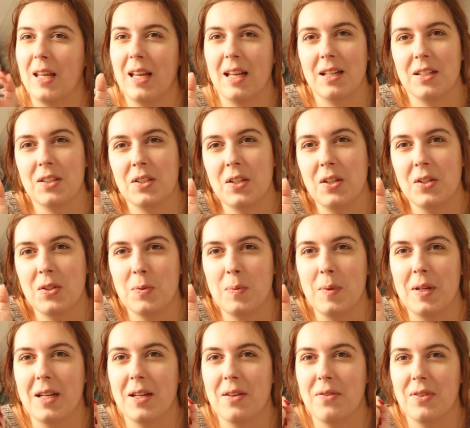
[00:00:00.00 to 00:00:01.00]
excuse
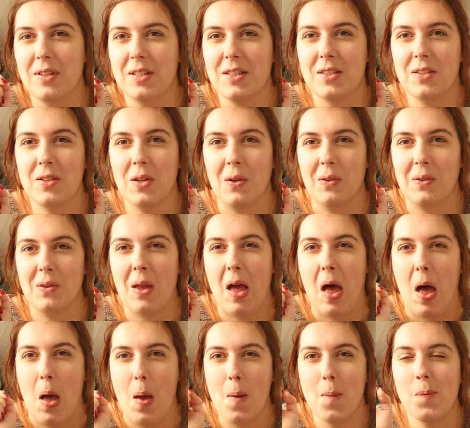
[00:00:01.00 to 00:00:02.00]
me if it's not
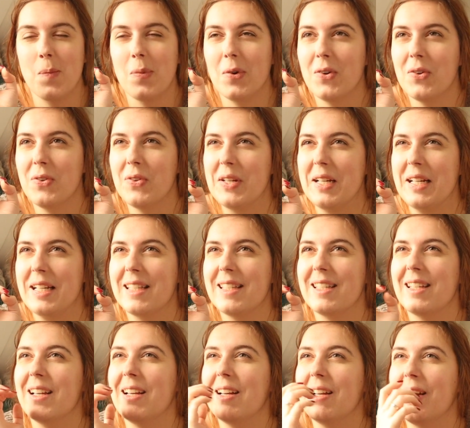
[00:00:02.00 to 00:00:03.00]
perfect.
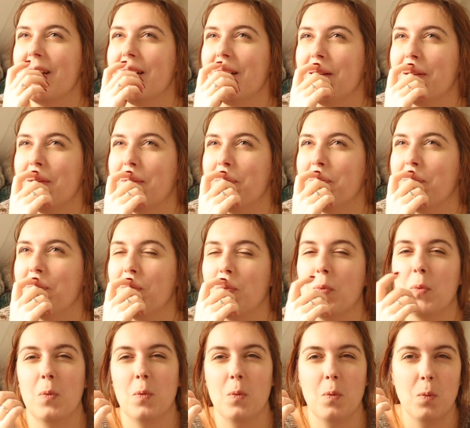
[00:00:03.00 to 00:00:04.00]

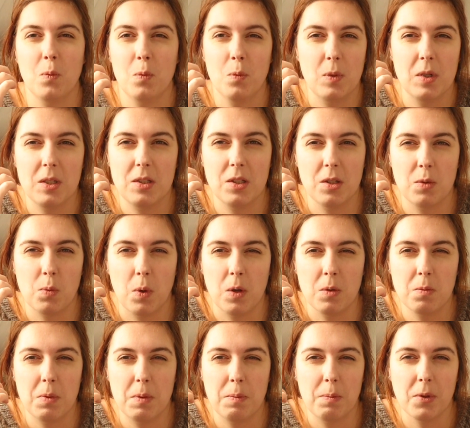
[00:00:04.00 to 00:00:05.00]
Which it
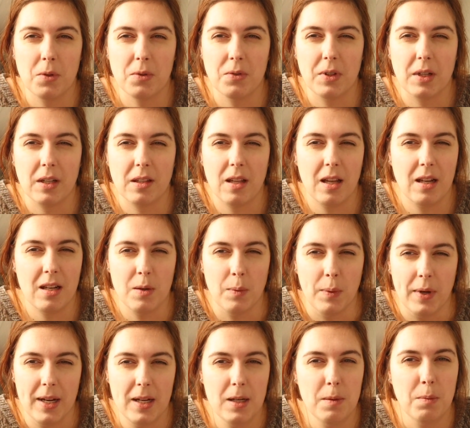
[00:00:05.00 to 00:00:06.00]
won't be perfect
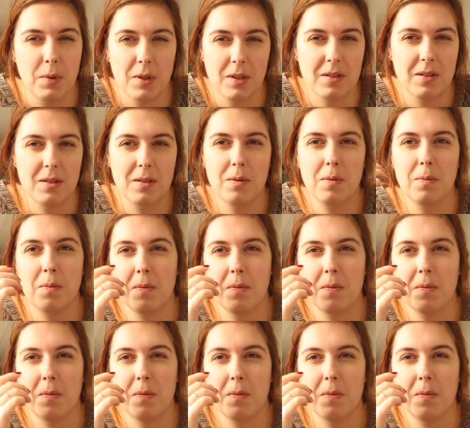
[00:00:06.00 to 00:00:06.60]
anyway, but